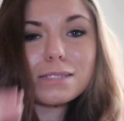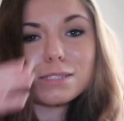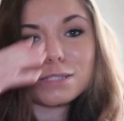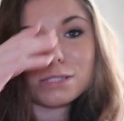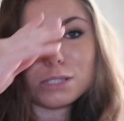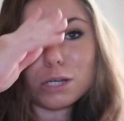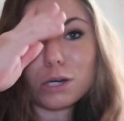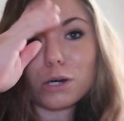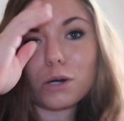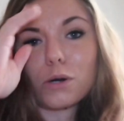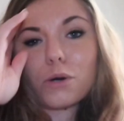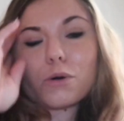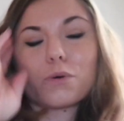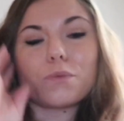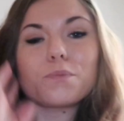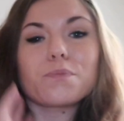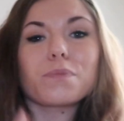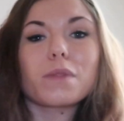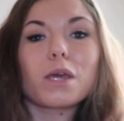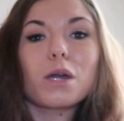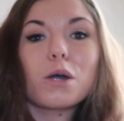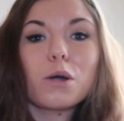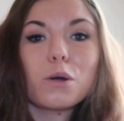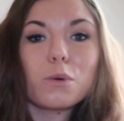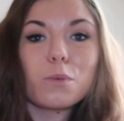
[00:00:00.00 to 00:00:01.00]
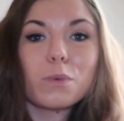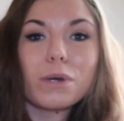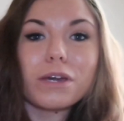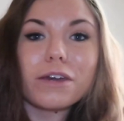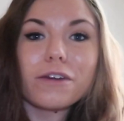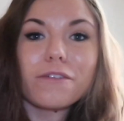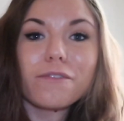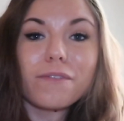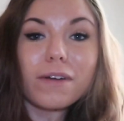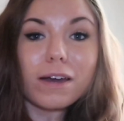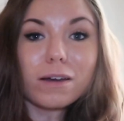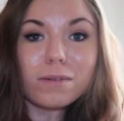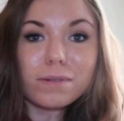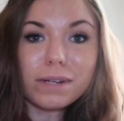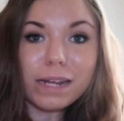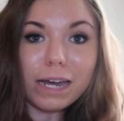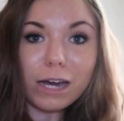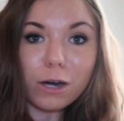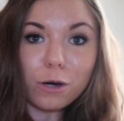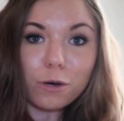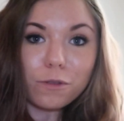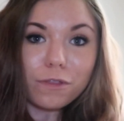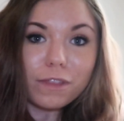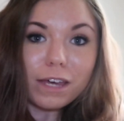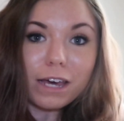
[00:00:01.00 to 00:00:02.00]
So we found
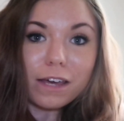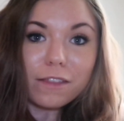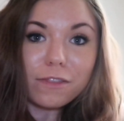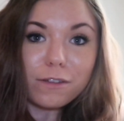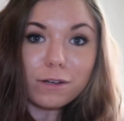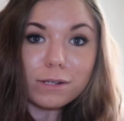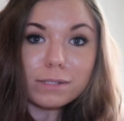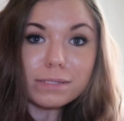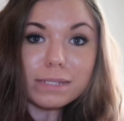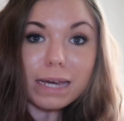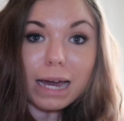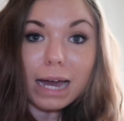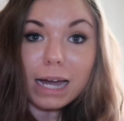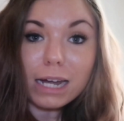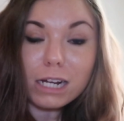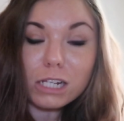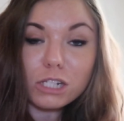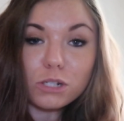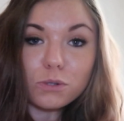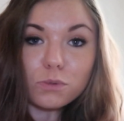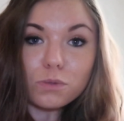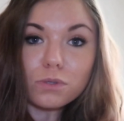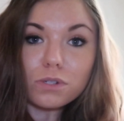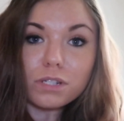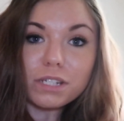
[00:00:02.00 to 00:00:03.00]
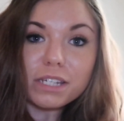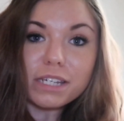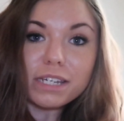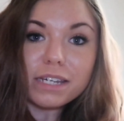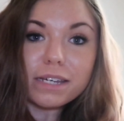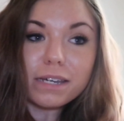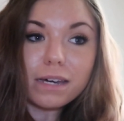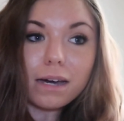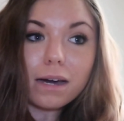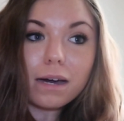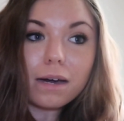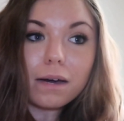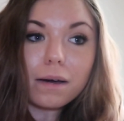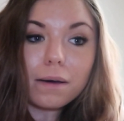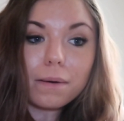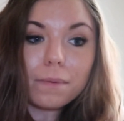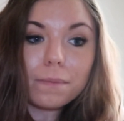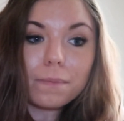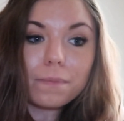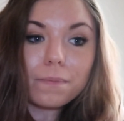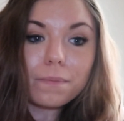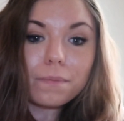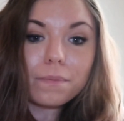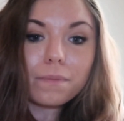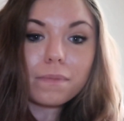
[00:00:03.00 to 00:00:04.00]
out that there's actually
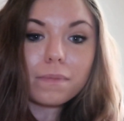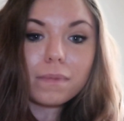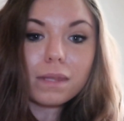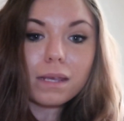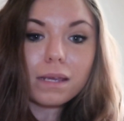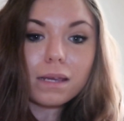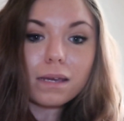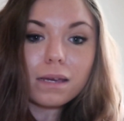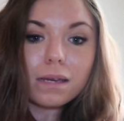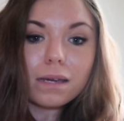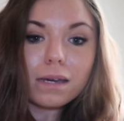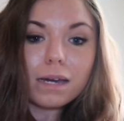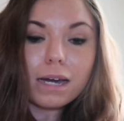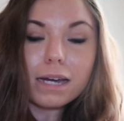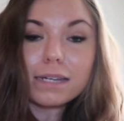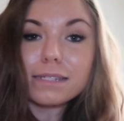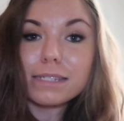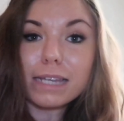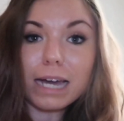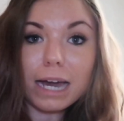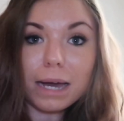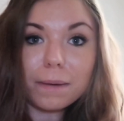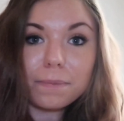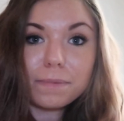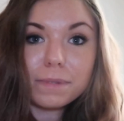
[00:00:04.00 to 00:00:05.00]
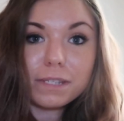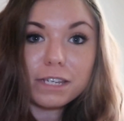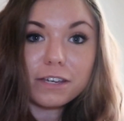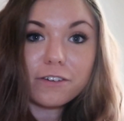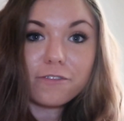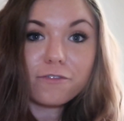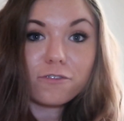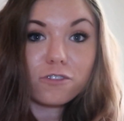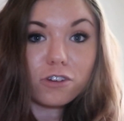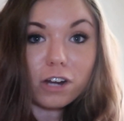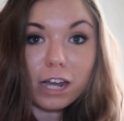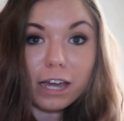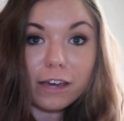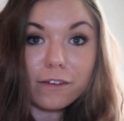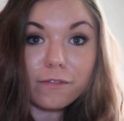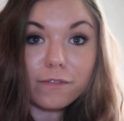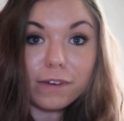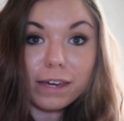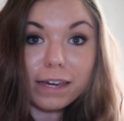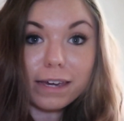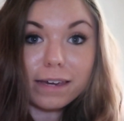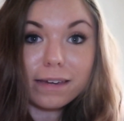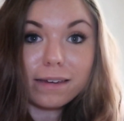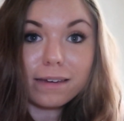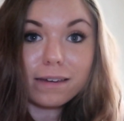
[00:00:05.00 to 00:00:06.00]
adaptive
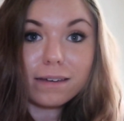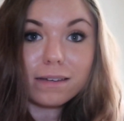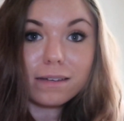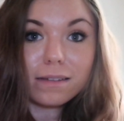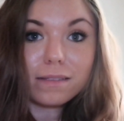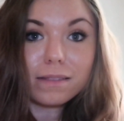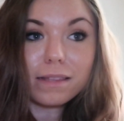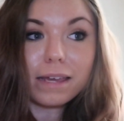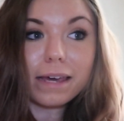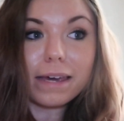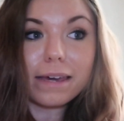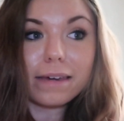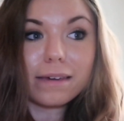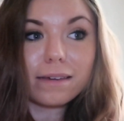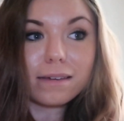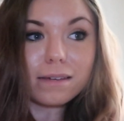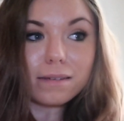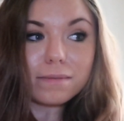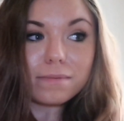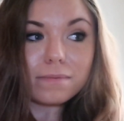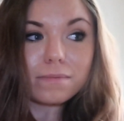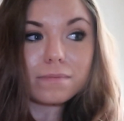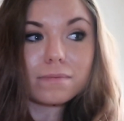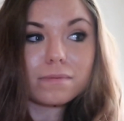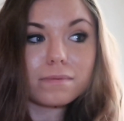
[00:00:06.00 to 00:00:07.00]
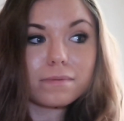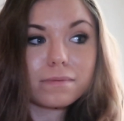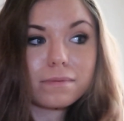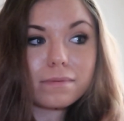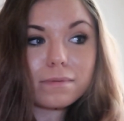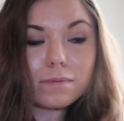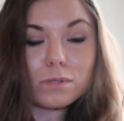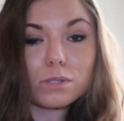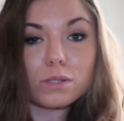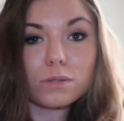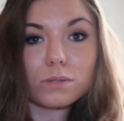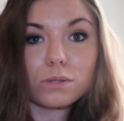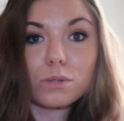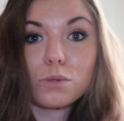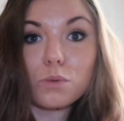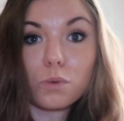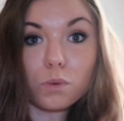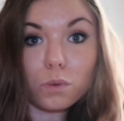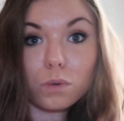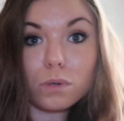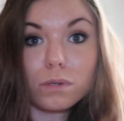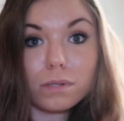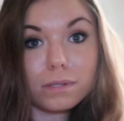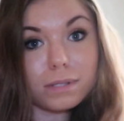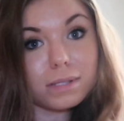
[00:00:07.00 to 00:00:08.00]
driving like
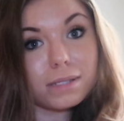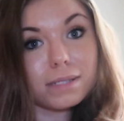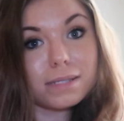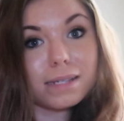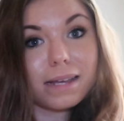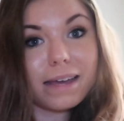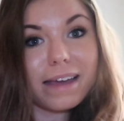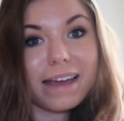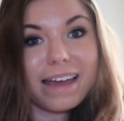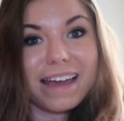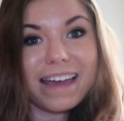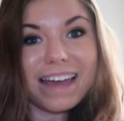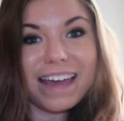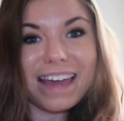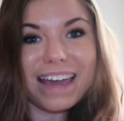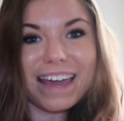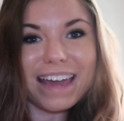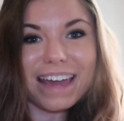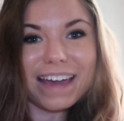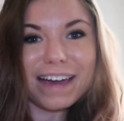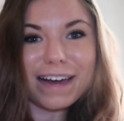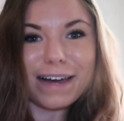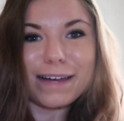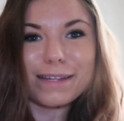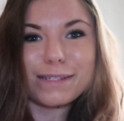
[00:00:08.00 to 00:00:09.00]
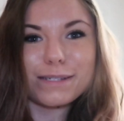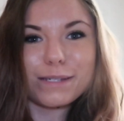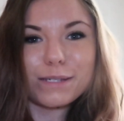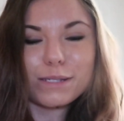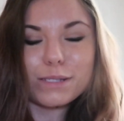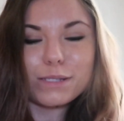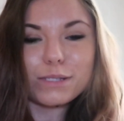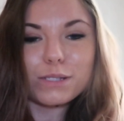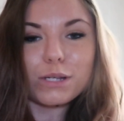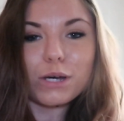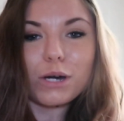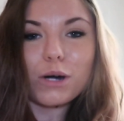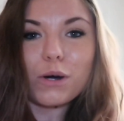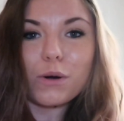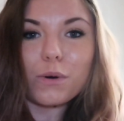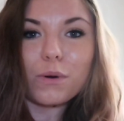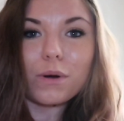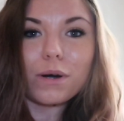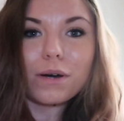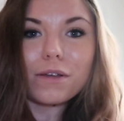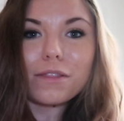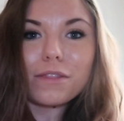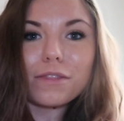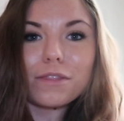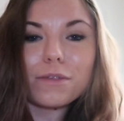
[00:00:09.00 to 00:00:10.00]
schools, and
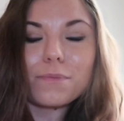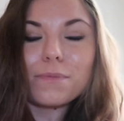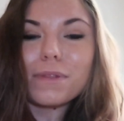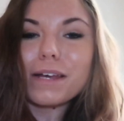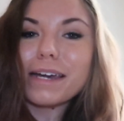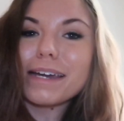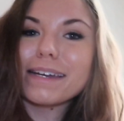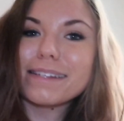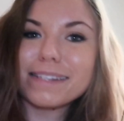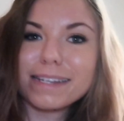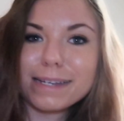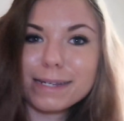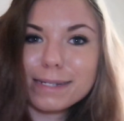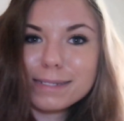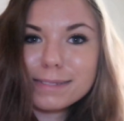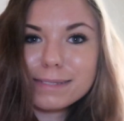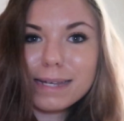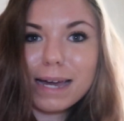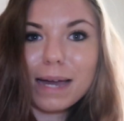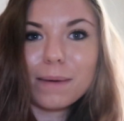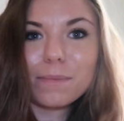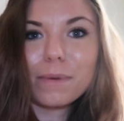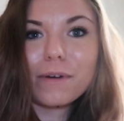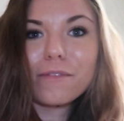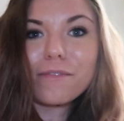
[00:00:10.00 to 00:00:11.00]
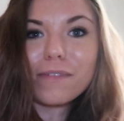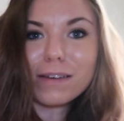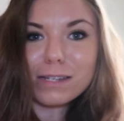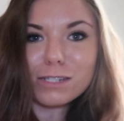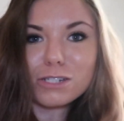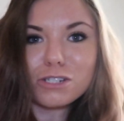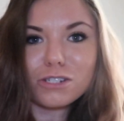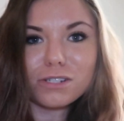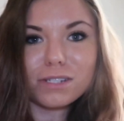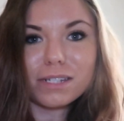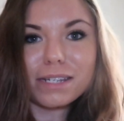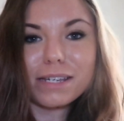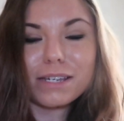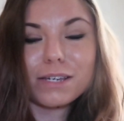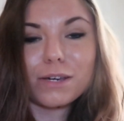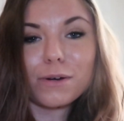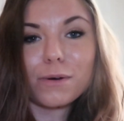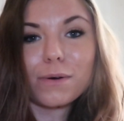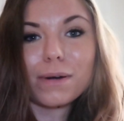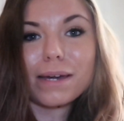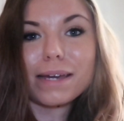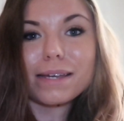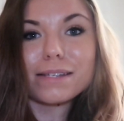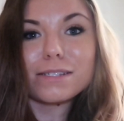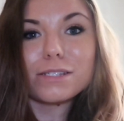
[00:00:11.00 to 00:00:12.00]
so the plan is I'm eventually
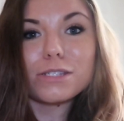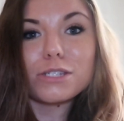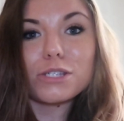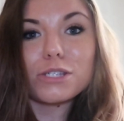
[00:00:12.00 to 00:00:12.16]
going